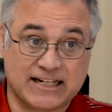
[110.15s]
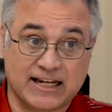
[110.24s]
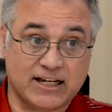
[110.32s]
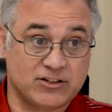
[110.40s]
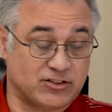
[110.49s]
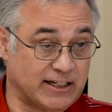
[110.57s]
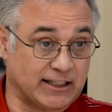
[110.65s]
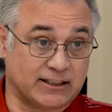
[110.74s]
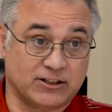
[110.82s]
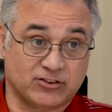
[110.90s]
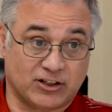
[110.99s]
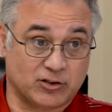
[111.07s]
days to get
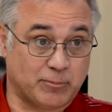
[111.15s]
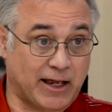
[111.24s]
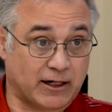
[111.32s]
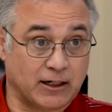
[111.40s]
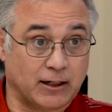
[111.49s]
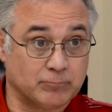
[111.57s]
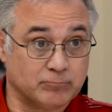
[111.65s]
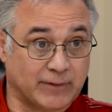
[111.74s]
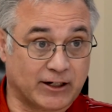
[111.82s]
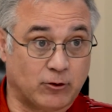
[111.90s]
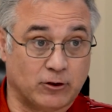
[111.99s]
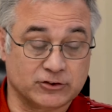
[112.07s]
these things back up.
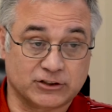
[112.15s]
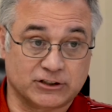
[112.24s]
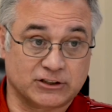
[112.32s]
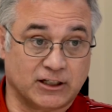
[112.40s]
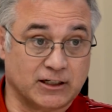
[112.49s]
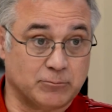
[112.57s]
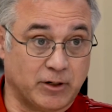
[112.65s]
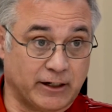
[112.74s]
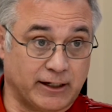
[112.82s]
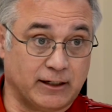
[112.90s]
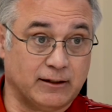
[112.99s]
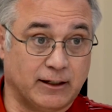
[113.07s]
It costs a ton of
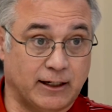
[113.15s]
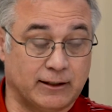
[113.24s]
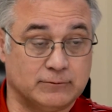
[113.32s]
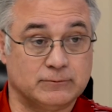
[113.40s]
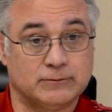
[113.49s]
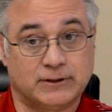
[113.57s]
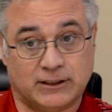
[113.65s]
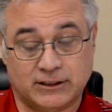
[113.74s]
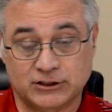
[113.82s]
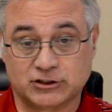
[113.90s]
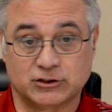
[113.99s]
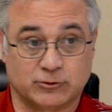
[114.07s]
money, and in
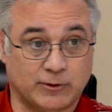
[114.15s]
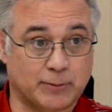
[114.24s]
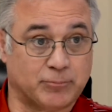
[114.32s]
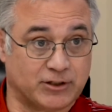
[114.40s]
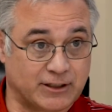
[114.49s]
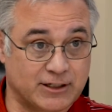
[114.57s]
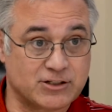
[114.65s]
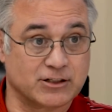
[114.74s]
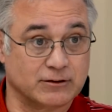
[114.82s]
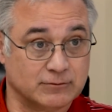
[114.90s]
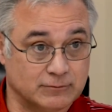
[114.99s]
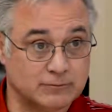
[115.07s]
addition to reputation.